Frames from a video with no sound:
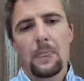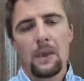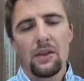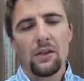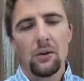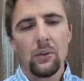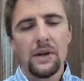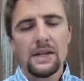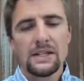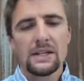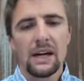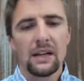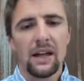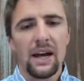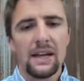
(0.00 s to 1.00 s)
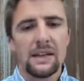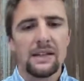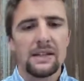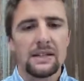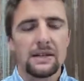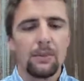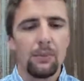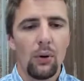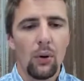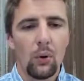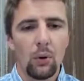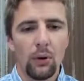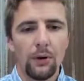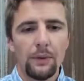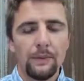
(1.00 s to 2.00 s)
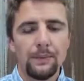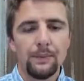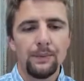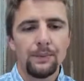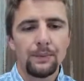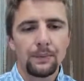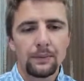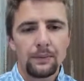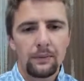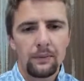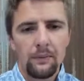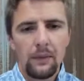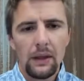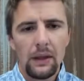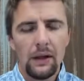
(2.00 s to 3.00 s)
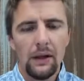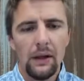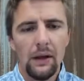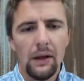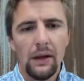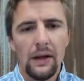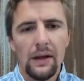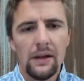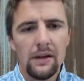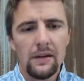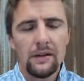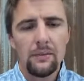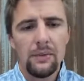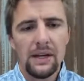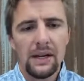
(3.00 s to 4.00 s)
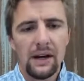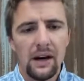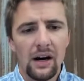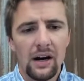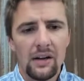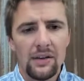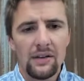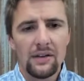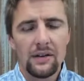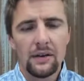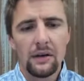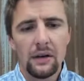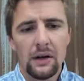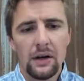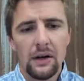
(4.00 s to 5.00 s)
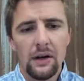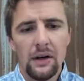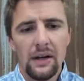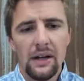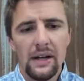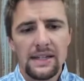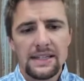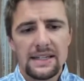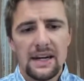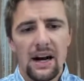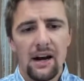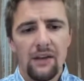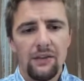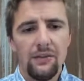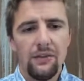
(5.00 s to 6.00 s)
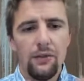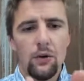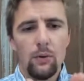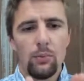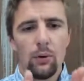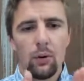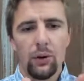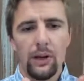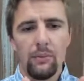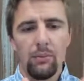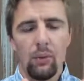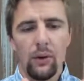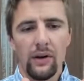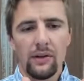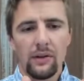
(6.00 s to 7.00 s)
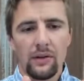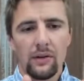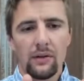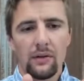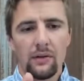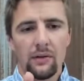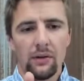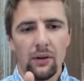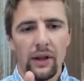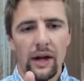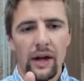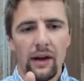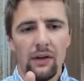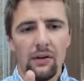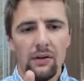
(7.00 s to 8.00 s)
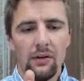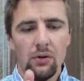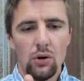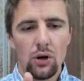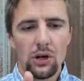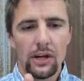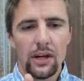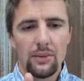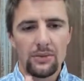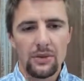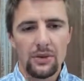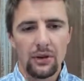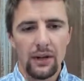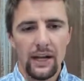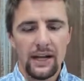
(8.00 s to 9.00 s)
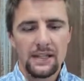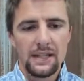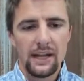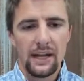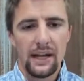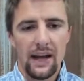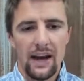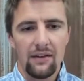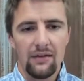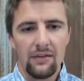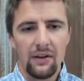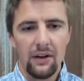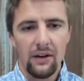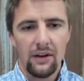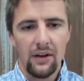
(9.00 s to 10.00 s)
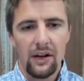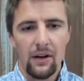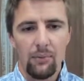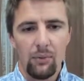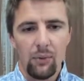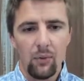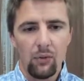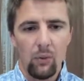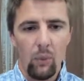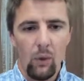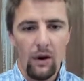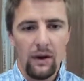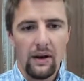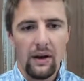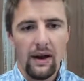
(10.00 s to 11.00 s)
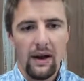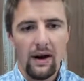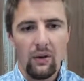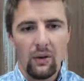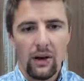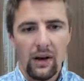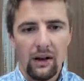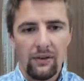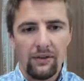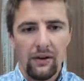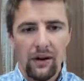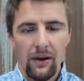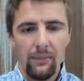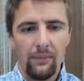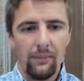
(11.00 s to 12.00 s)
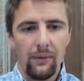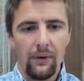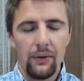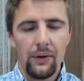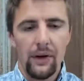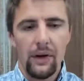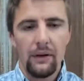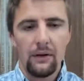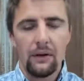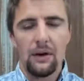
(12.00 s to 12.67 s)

The reason I like this puller is because it's got 2 pulling points so that you hook it up to the legs of the calf and it pulls one out at a time. Okay.